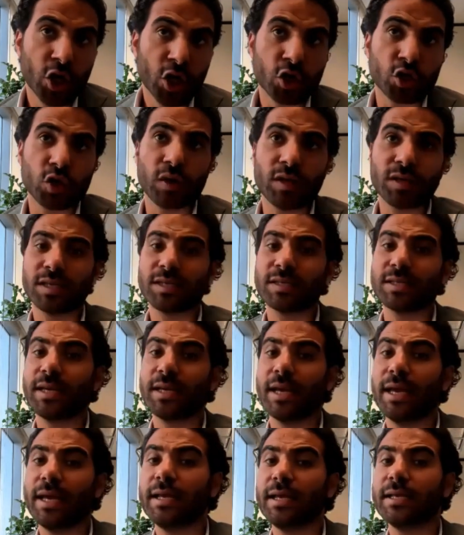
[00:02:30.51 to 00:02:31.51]
So this is
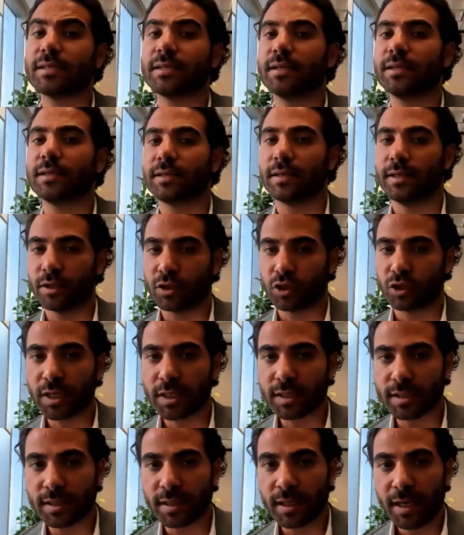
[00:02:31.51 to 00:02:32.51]
a recent
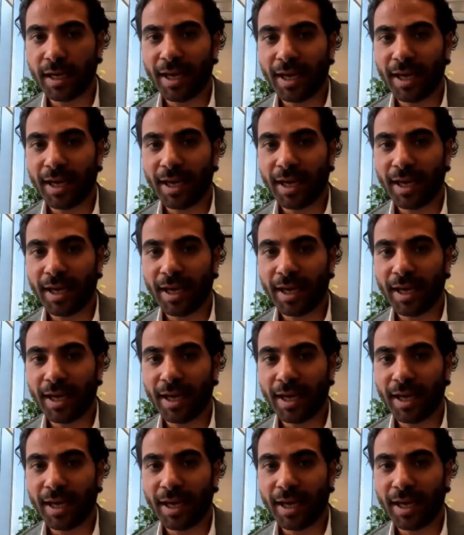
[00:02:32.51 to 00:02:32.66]
interest.